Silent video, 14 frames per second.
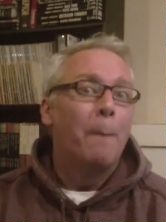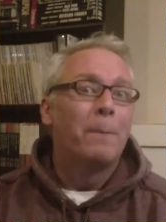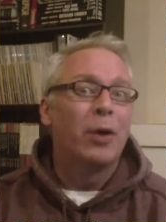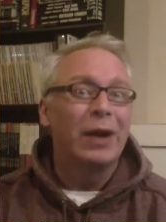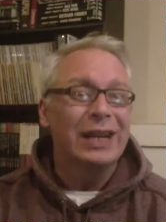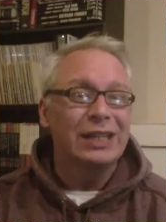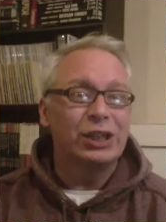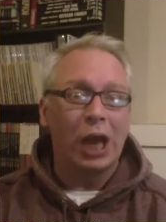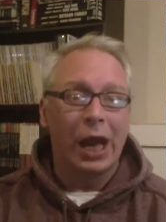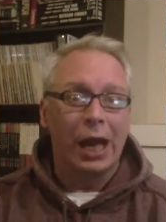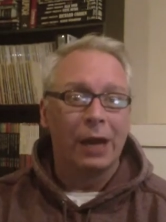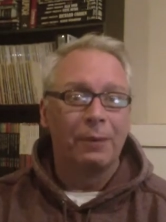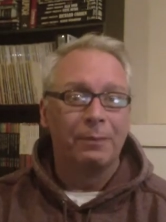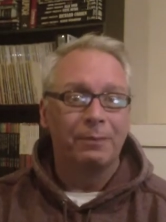
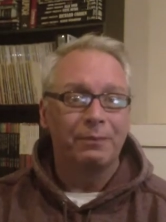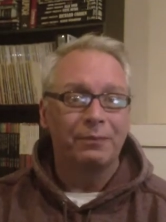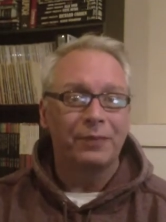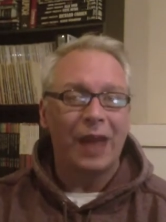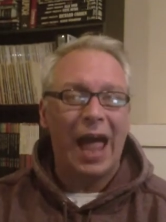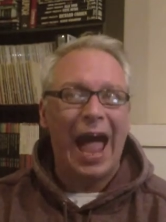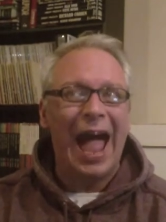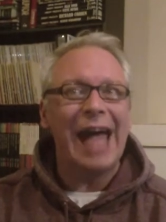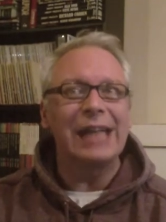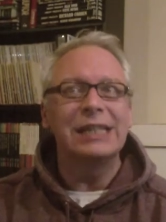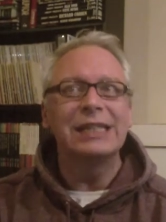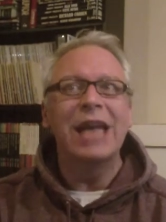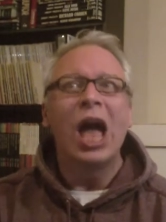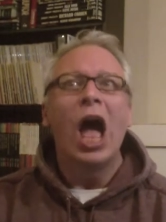Preacher
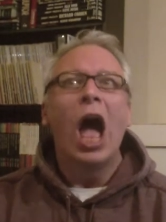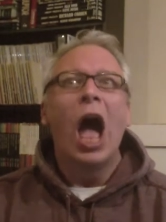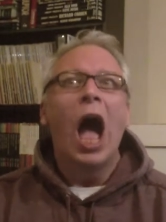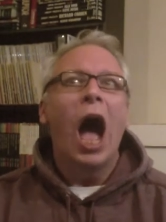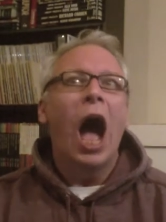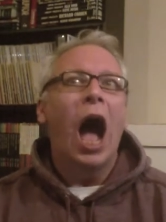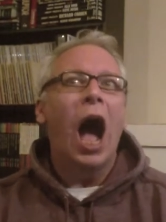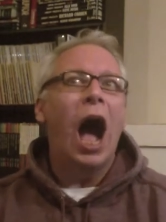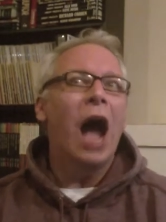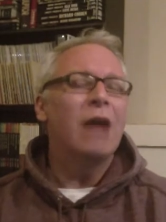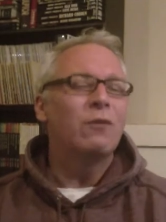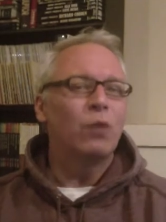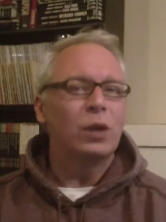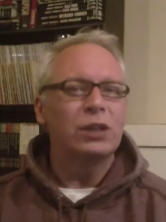and
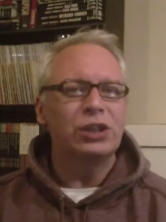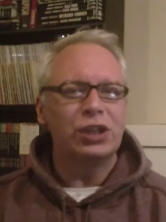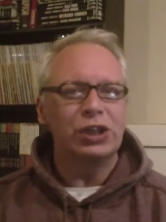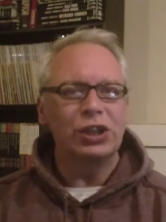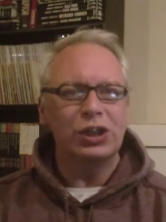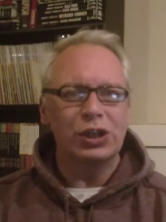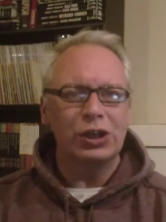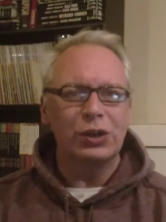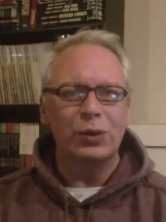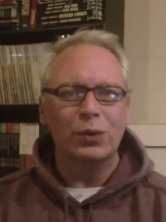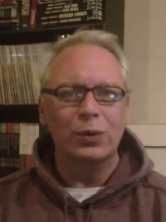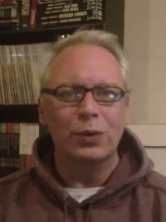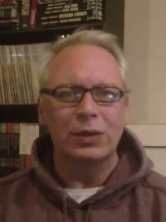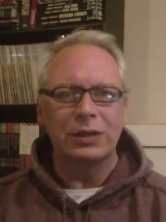I wanted to
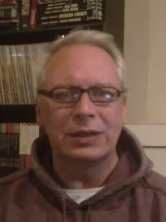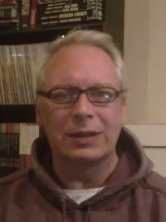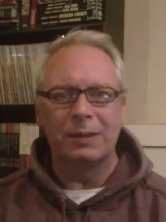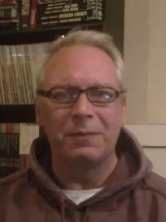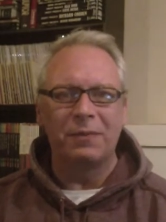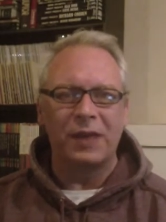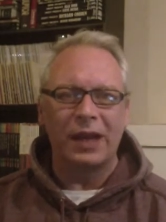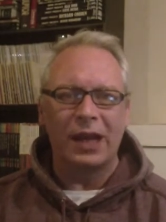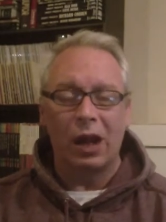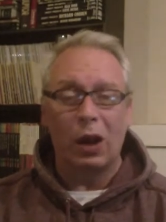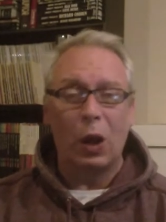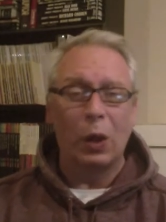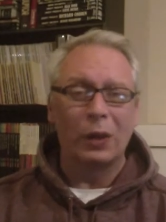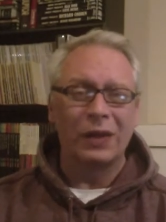do something
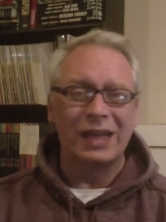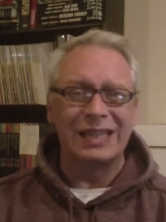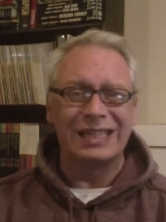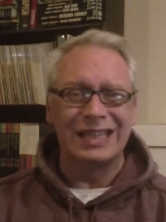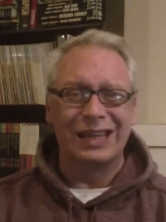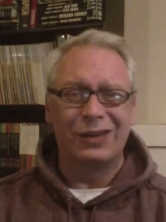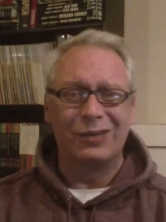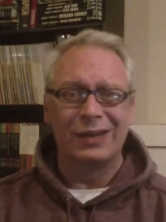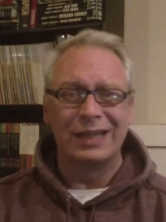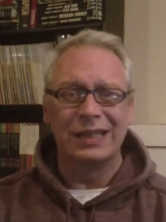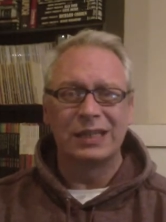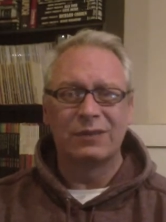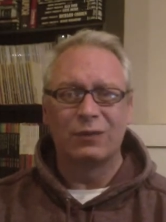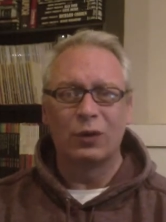along these
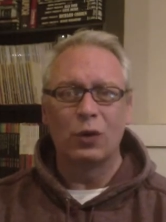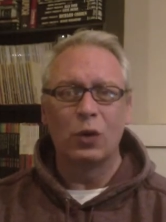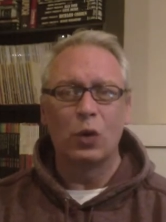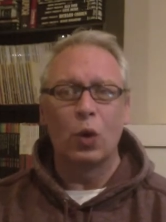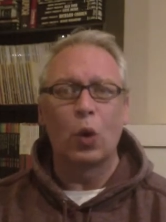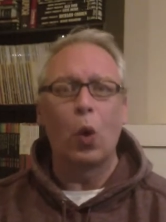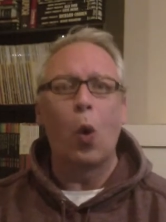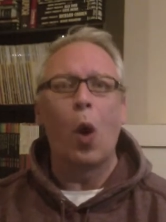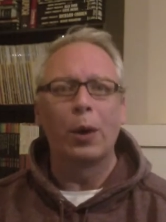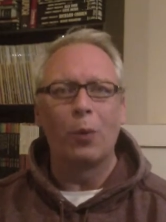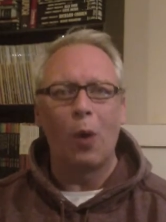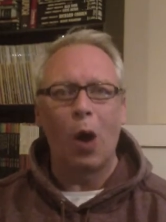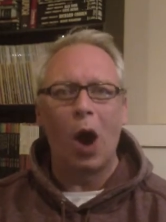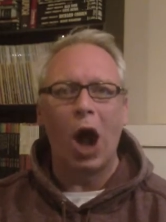lines for quite
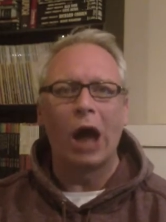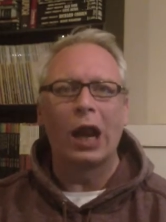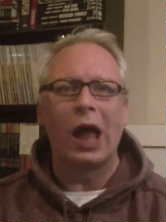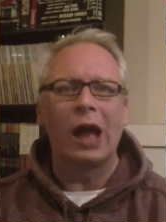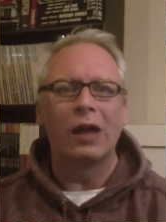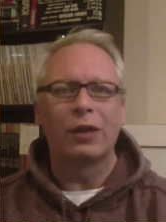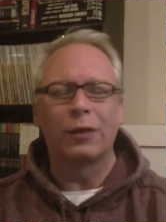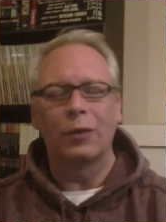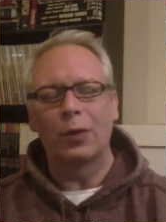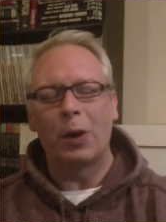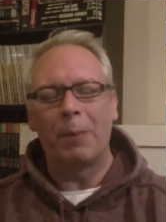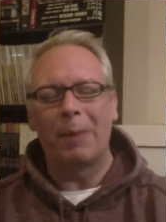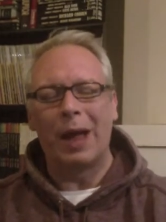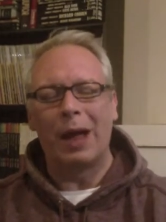a while. I
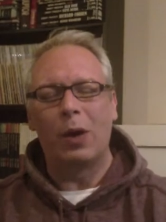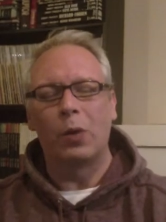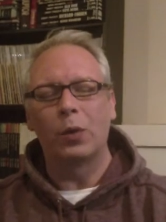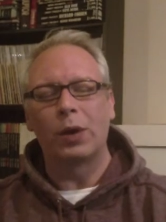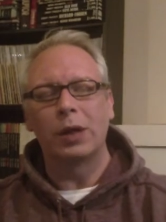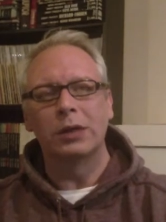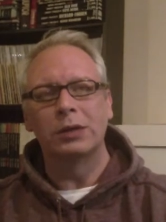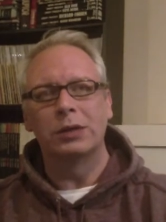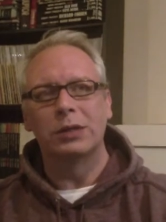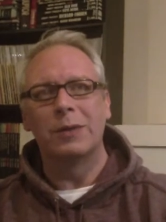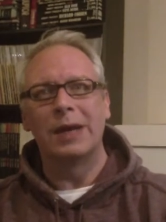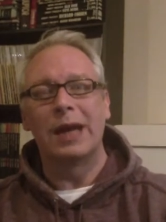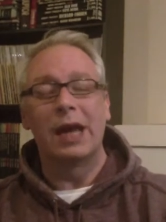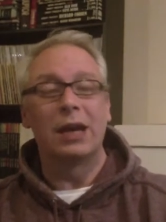thought about
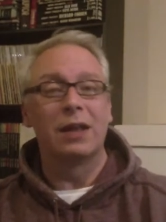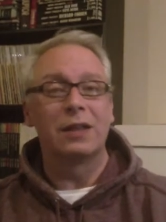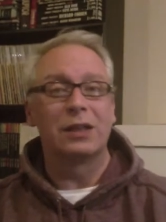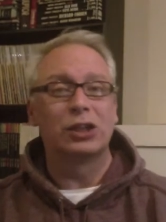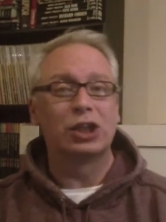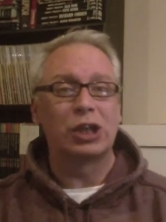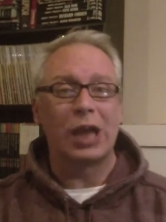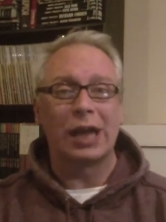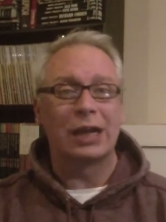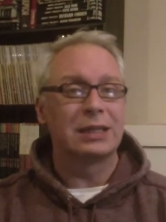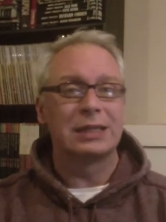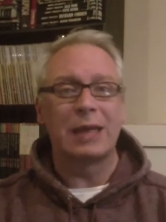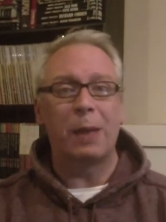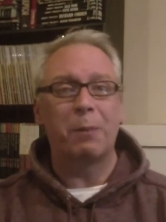doing another
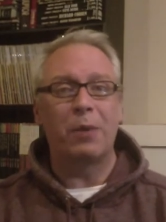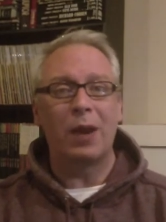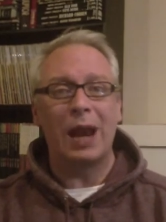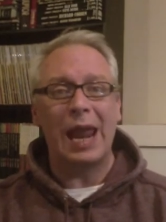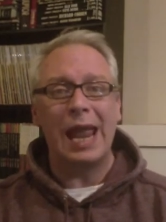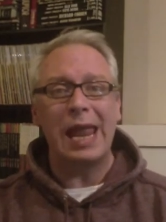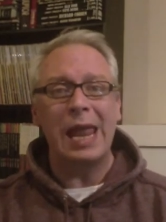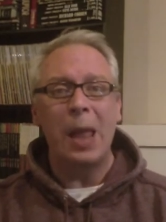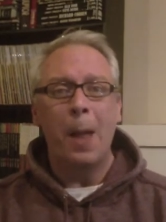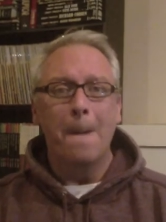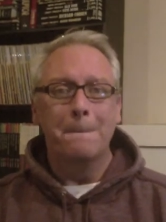channel separately,